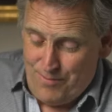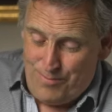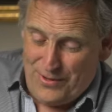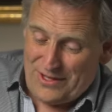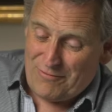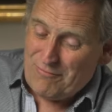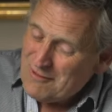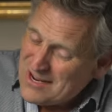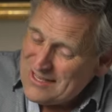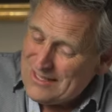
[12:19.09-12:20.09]
But the
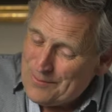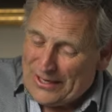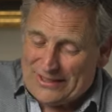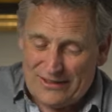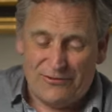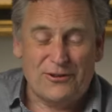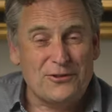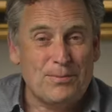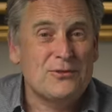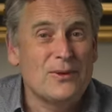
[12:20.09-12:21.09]
really big
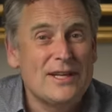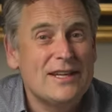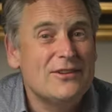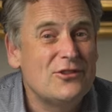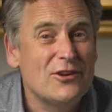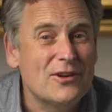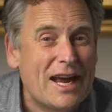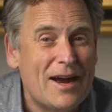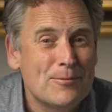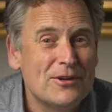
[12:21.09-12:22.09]
difference between these two
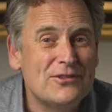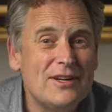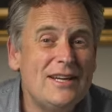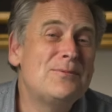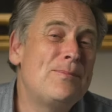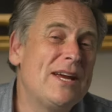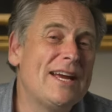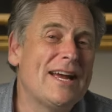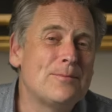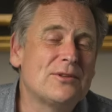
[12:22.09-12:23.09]
cameras is
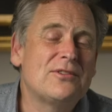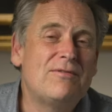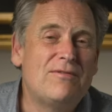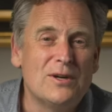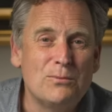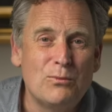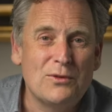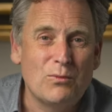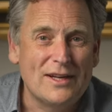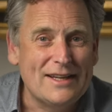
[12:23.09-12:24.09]
being able to film
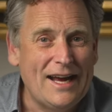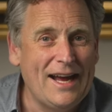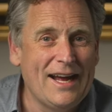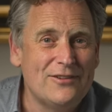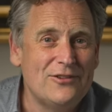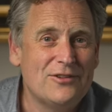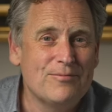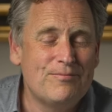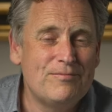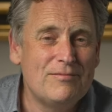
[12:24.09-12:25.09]
with one hand.
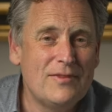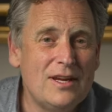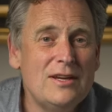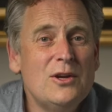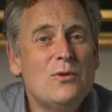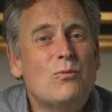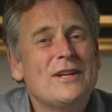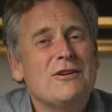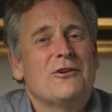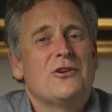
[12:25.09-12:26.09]

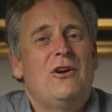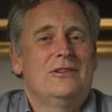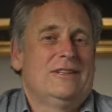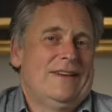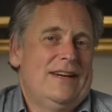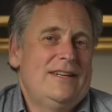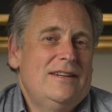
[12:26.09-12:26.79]
When you're on holiday,